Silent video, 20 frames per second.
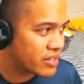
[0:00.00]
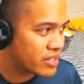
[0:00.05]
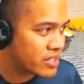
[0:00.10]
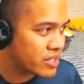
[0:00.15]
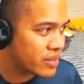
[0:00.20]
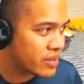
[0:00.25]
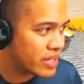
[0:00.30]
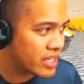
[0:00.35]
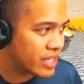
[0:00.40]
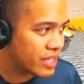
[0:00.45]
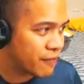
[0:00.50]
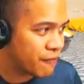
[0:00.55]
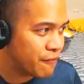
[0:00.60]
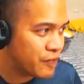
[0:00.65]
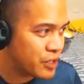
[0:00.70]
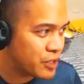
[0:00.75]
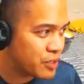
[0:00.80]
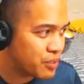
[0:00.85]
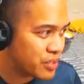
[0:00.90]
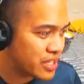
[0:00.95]
So it
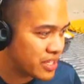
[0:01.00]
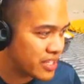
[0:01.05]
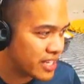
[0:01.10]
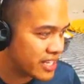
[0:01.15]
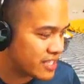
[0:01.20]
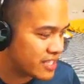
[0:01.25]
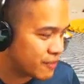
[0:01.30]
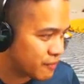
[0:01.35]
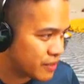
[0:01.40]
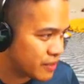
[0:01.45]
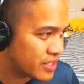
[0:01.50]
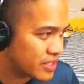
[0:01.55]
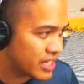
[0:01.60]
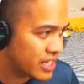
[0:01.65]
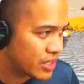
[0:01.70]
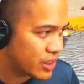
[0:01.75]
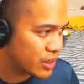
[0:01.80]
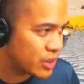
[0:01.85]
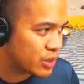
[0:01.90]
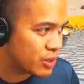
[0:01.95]
feels pretty nice. It feels like
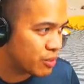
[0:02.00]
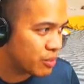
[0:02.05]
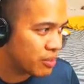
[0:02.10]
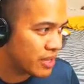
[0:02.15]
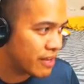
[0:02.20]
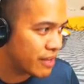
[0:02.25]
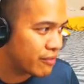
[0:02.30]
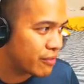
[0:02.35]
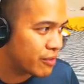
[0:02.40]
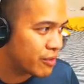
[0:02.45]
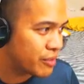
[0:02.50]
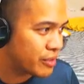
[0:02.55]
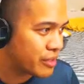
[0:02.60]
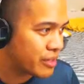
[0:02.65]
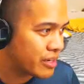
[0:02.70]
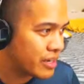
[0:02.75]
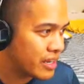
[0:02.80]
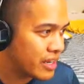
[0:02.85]
an old school platformer.